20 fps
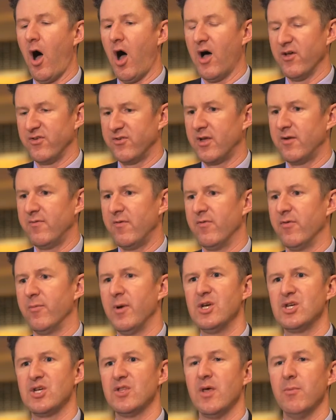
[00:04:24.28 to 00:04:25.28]
a set of
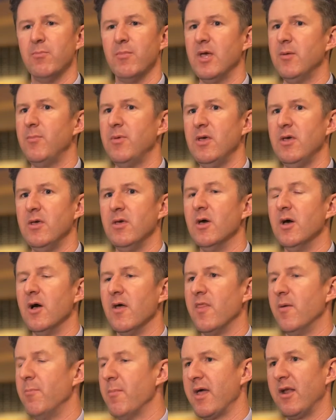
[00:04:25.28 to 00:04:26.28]
information that maybe
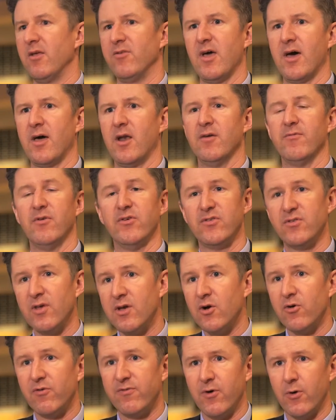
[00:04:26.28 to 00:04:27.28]
the metadata of a
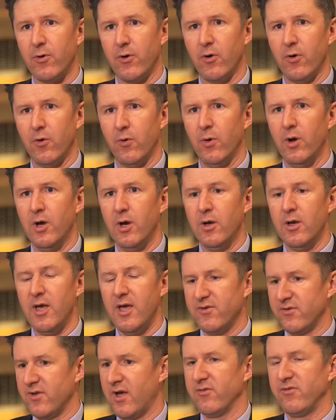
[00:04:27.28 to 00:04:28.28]
single photo
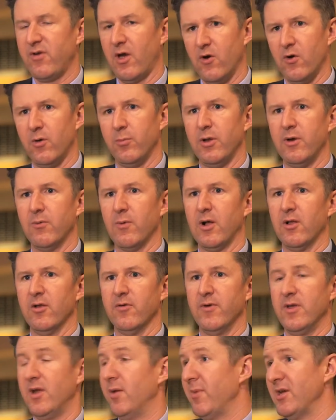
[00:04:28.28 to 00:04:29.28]
is not terribly relevant.